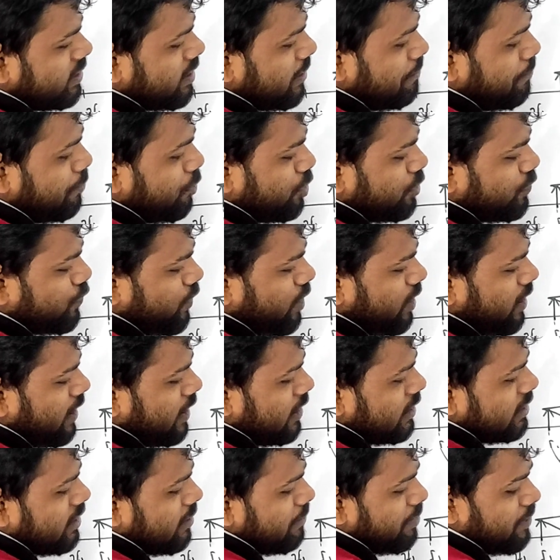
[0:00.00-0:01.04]
Suppose for an
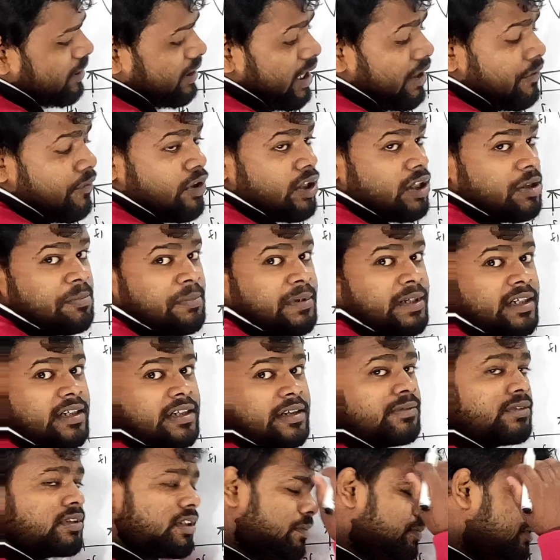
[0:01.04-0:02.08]
example they won't
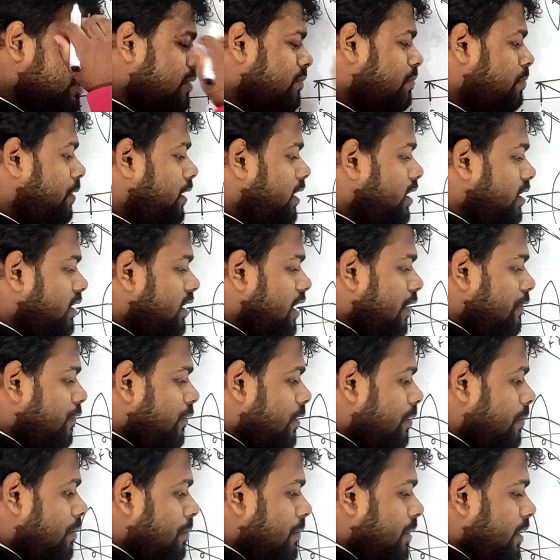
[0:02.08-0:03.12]
meet, suppose, but they
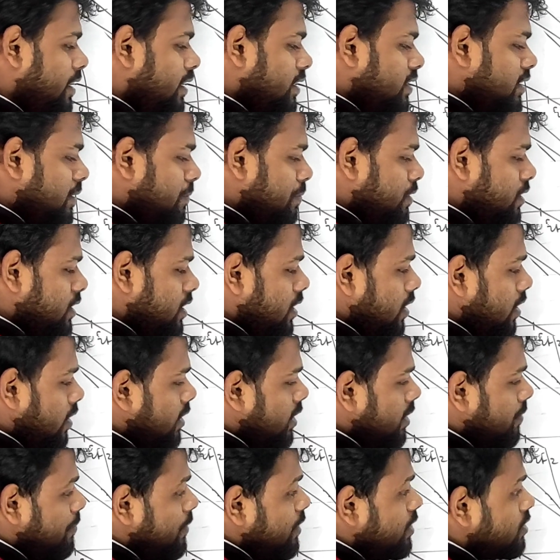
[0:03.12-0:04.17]
will be meeting. Suppose here,
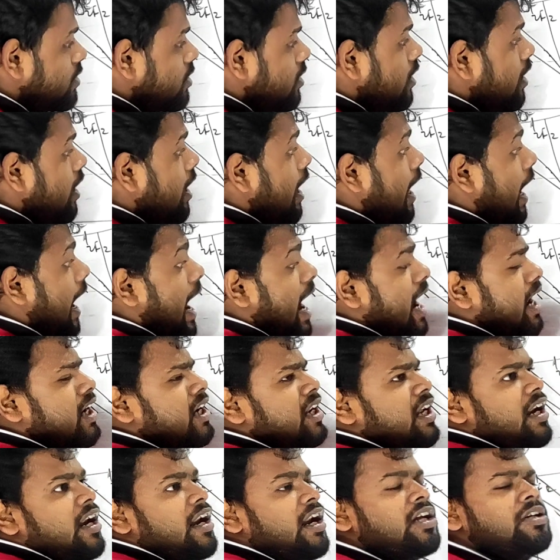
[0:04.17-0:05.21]
that means
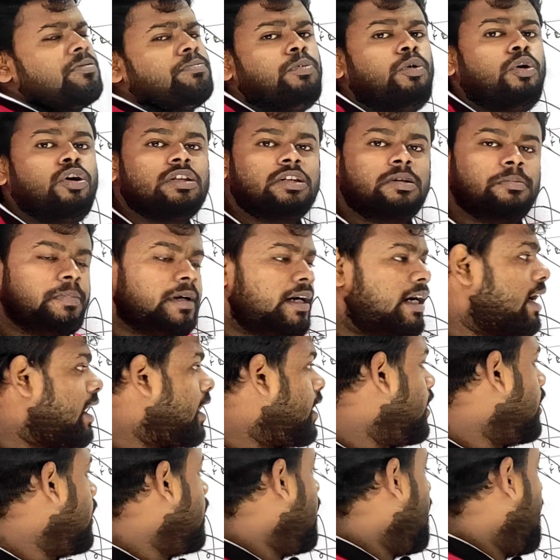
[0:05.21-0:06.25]
highly enlarged, bahut
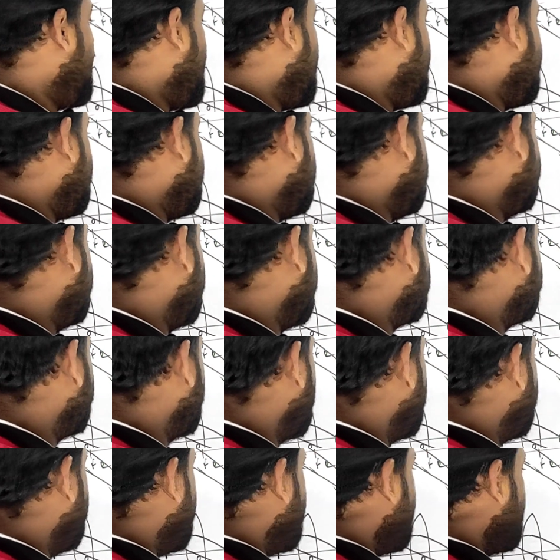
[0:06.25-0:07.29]
bada, and image
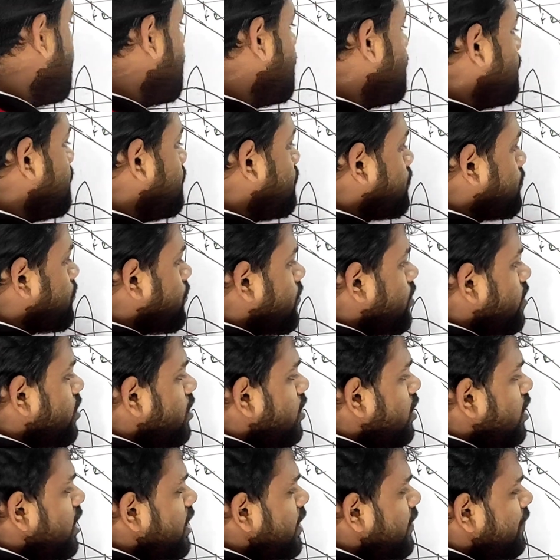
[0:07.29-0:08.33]
will be
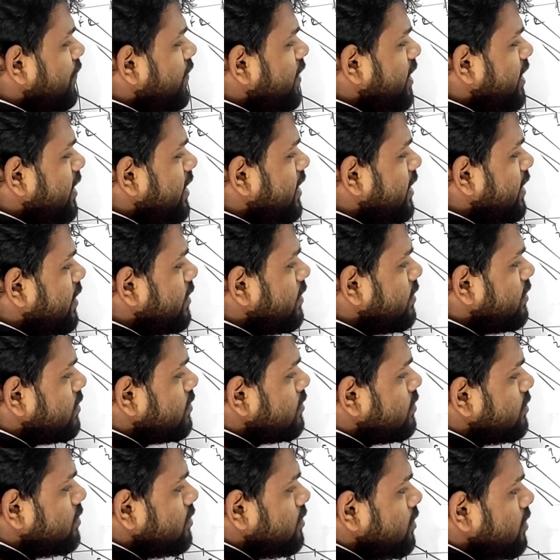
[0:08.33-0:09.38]
infinity.
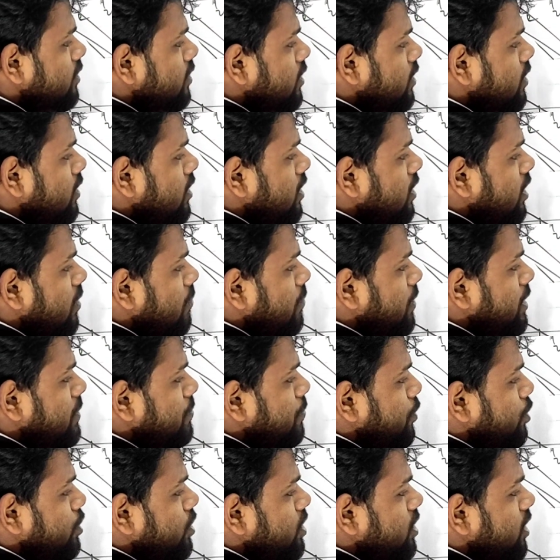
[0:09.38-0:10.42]

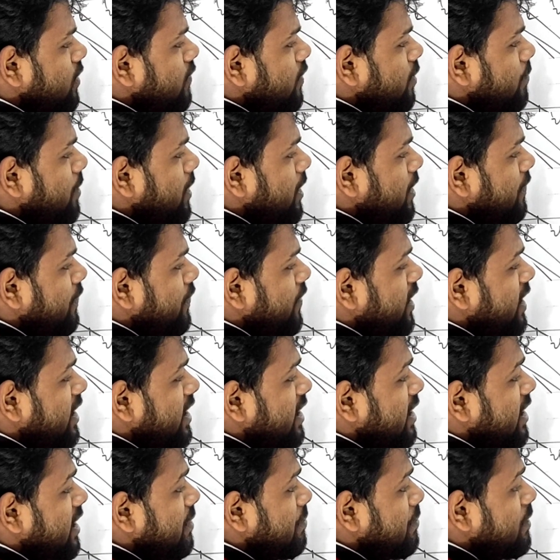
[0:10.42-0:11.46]
Image position will be
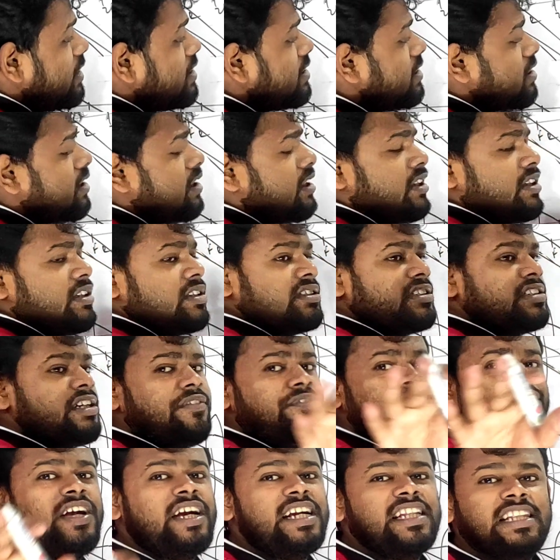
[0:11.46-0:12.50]
infinity. That means
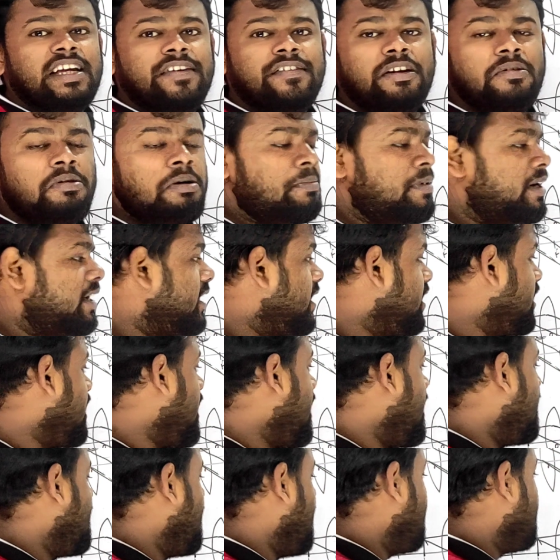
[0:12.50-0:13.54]
somewhere they will be meeting,
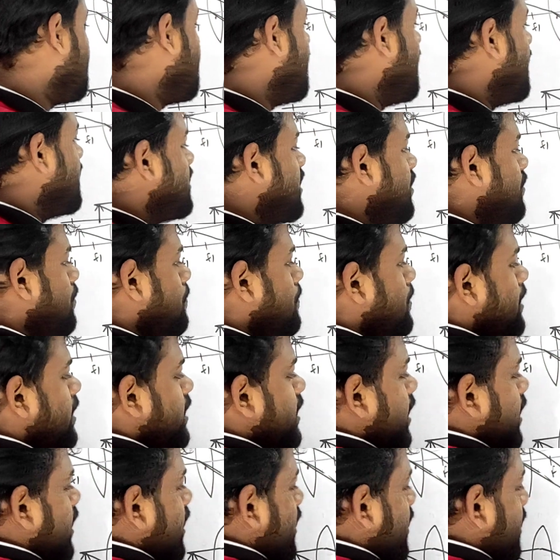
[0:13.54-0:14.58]
right? And the nature will be
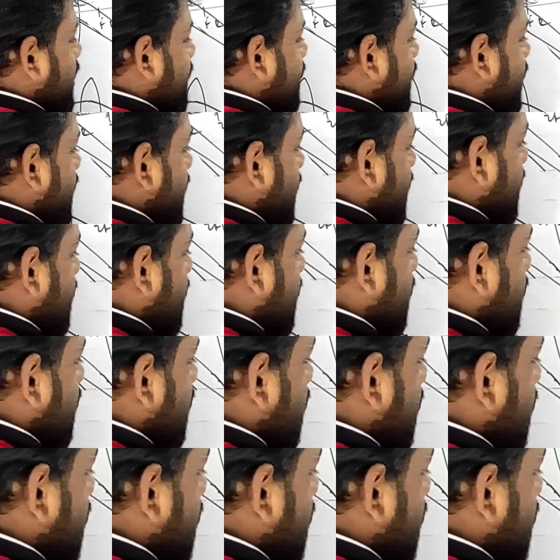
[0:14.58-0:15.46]
real and inverted.